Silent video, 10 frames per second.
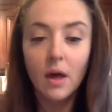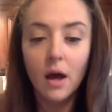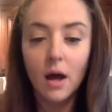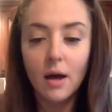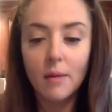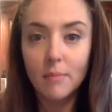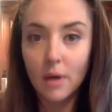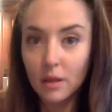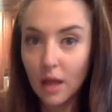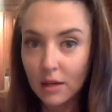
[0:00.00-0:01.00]
a
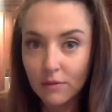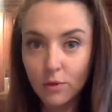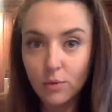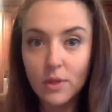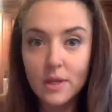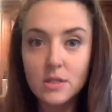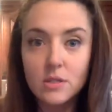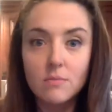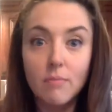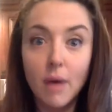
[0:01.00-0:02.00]
lot of you
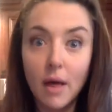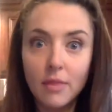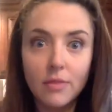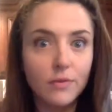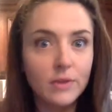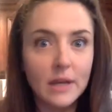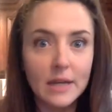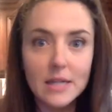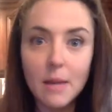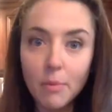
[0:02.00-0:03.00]
this month for the
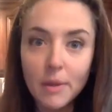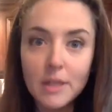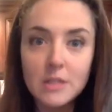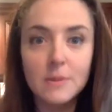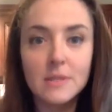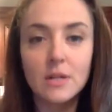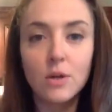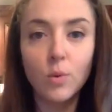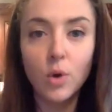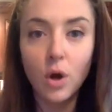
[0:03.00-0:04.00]
next couple months because I
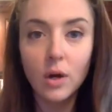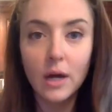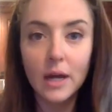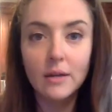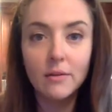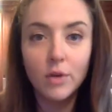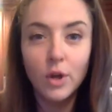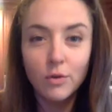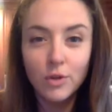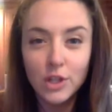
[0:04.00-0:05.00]
know we're all kind of
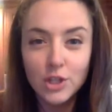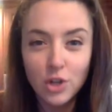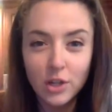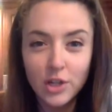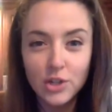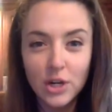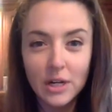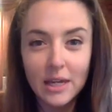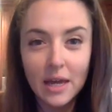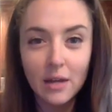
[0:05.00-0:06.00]
really struggling trying to
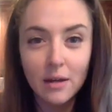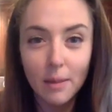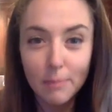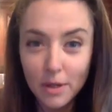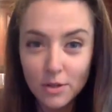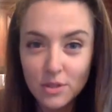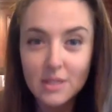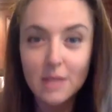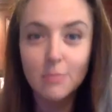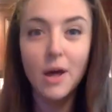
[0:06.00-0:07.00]
get meals on the
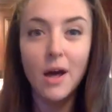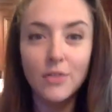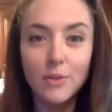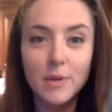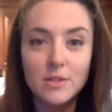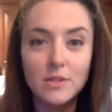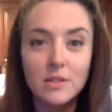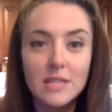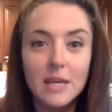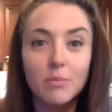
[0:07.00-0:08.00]
table, healthy meals on
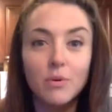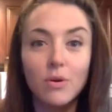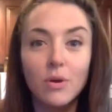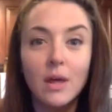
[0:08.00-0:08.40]
the table,